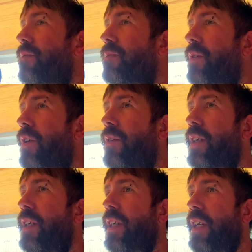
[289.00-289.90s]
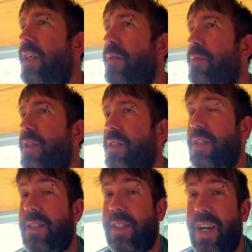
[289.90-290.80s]
Not really to kill them, just to
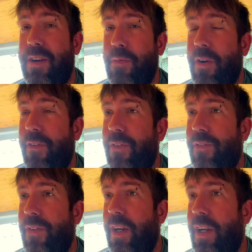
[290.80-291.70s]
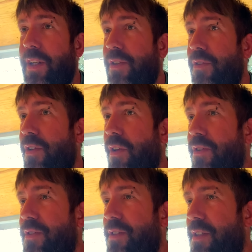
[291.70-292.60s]
scare them off if they get too
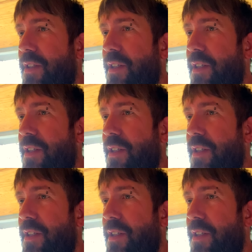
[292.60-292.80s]
close,